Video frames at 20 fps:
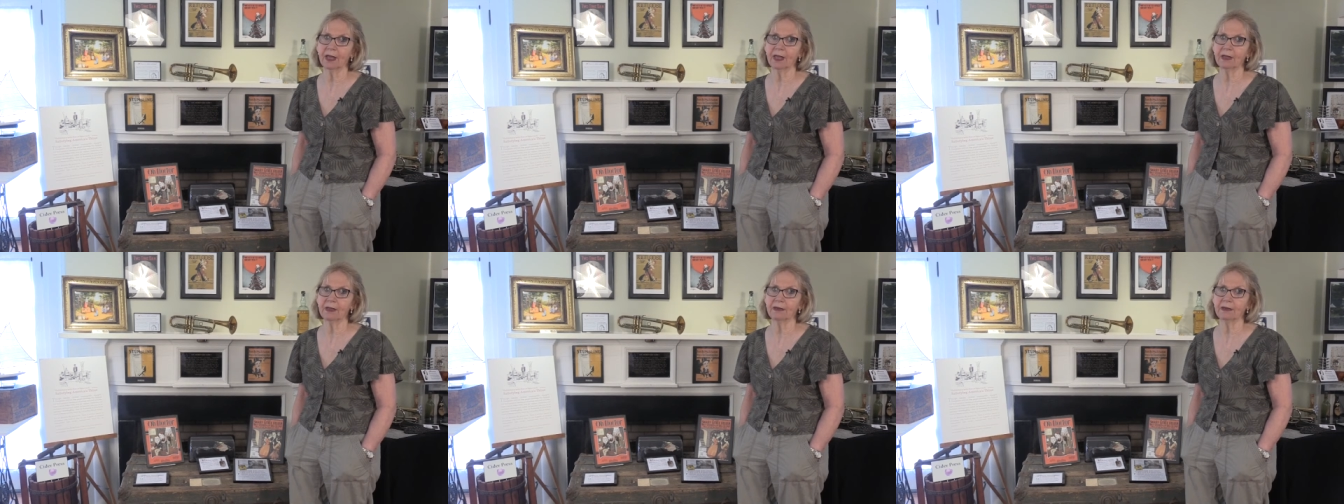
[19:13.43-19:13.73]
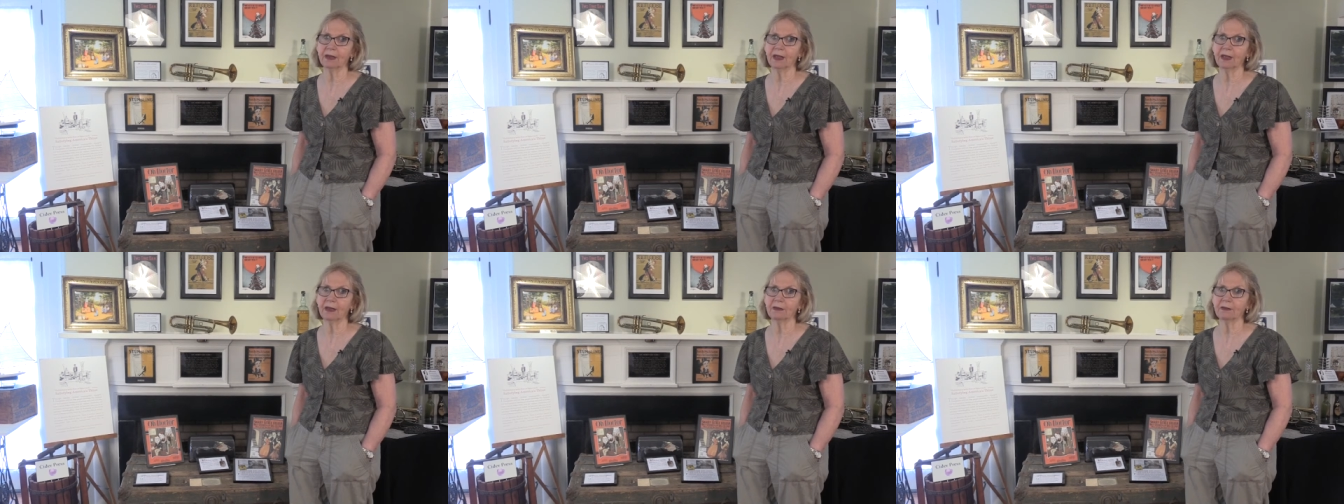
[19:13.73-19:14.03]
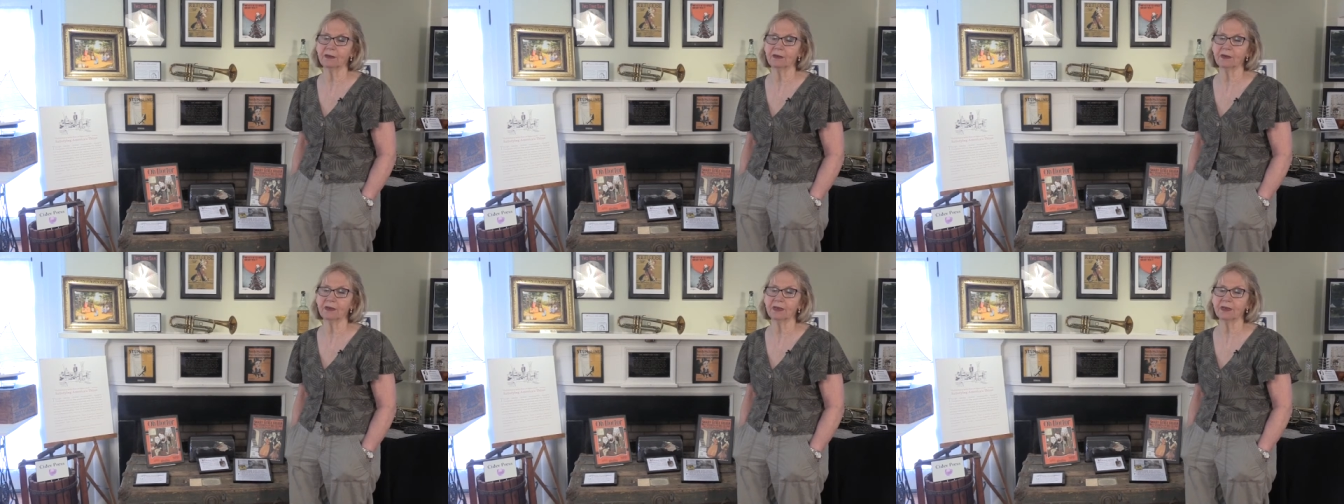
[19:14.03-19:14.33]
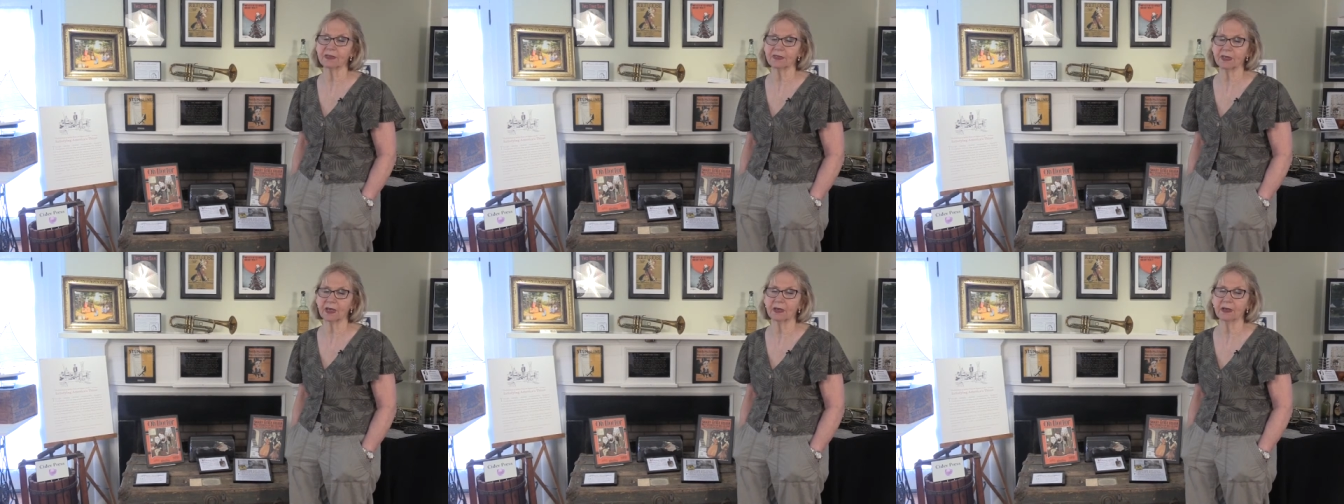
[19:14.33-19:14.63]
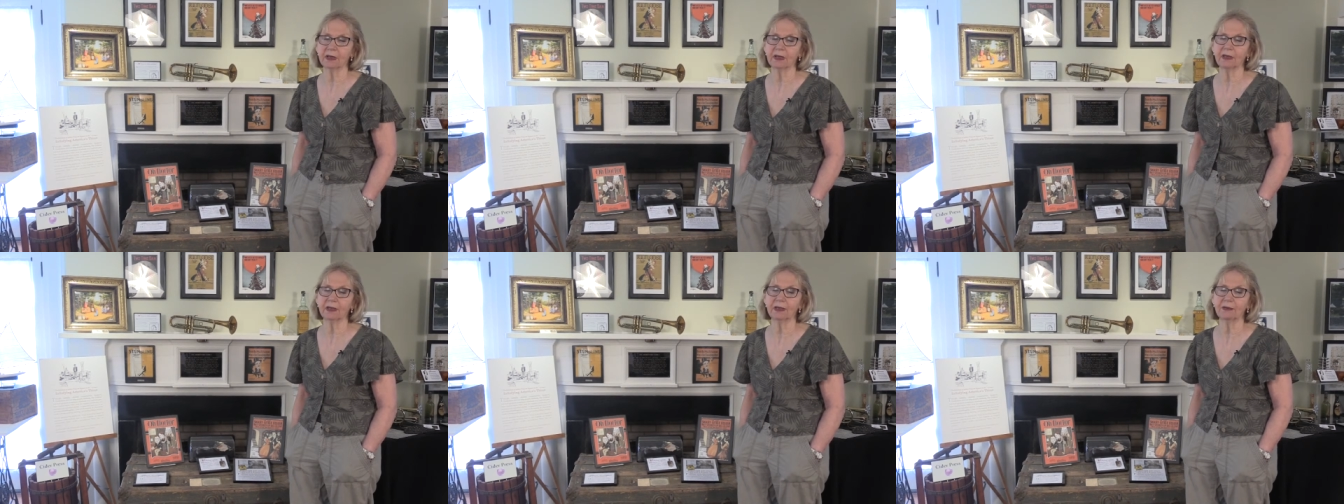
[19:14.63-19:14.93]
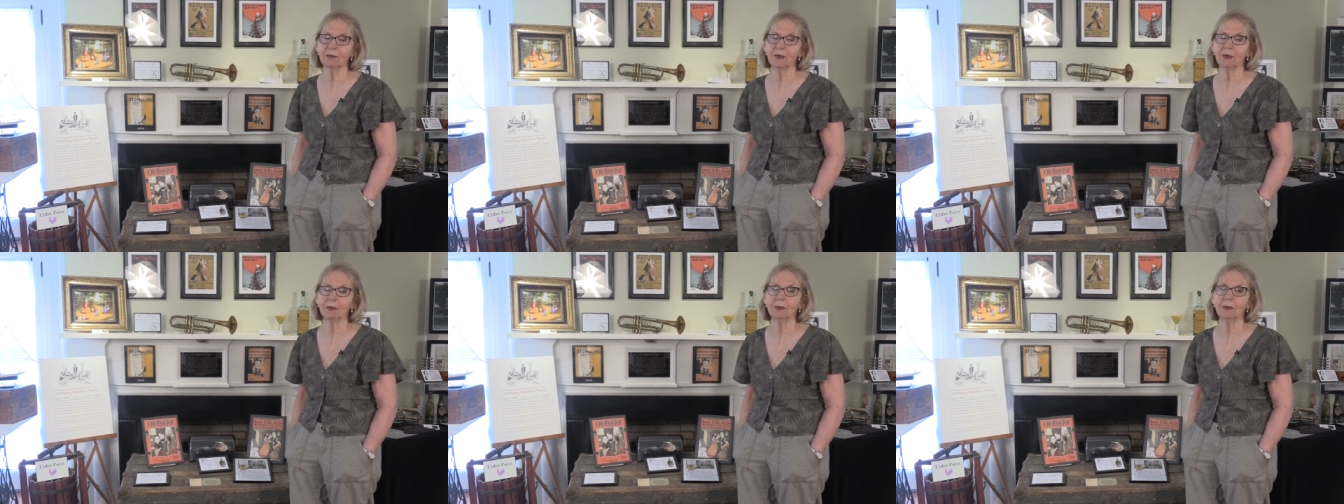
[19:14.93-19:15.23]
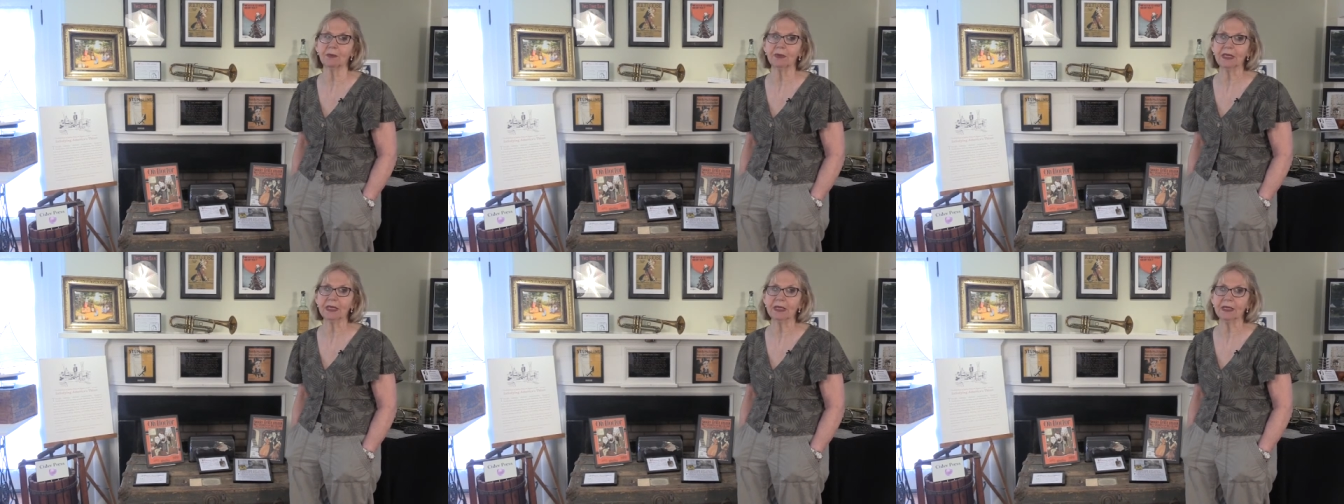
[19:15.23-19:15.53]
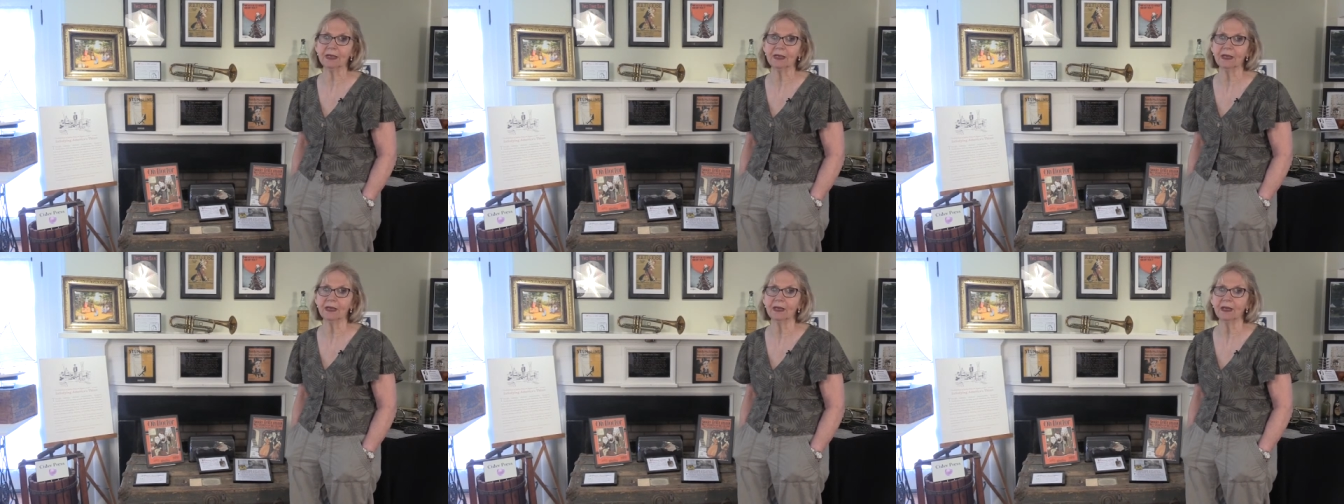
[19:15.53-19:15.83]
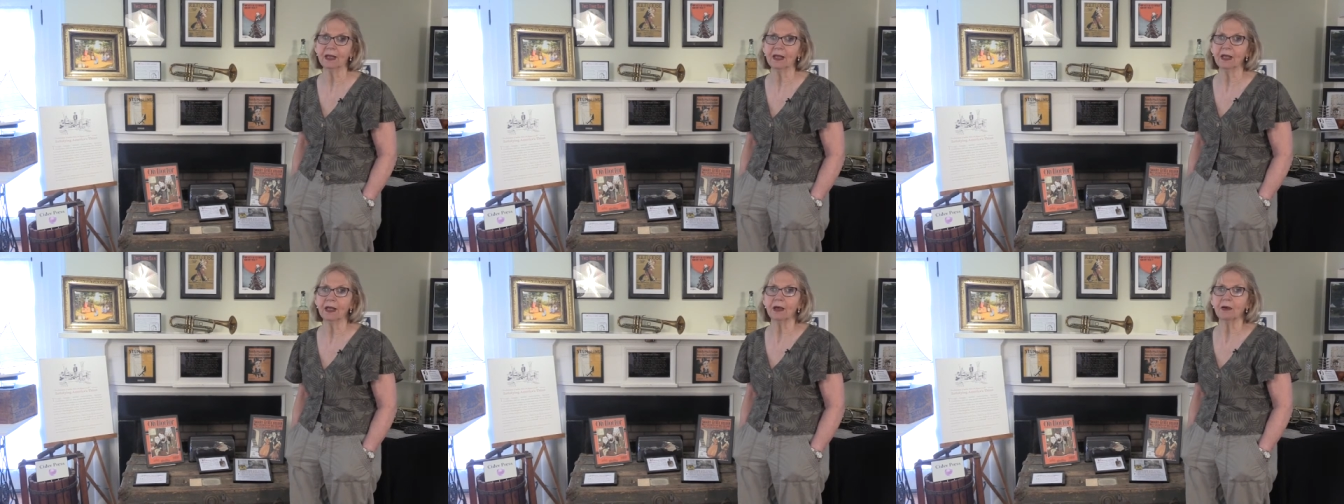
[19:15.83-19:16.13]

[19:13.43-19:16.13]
and, and designing what will be in it.